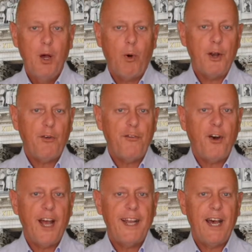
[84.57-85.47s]
Why not
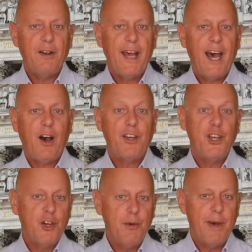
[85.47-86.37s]
find out how
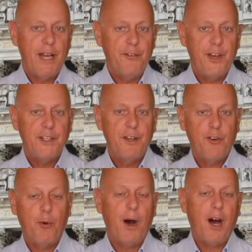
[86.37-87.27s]
you can benefit
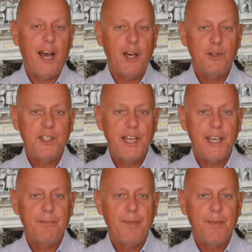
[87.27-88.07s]
from IoT?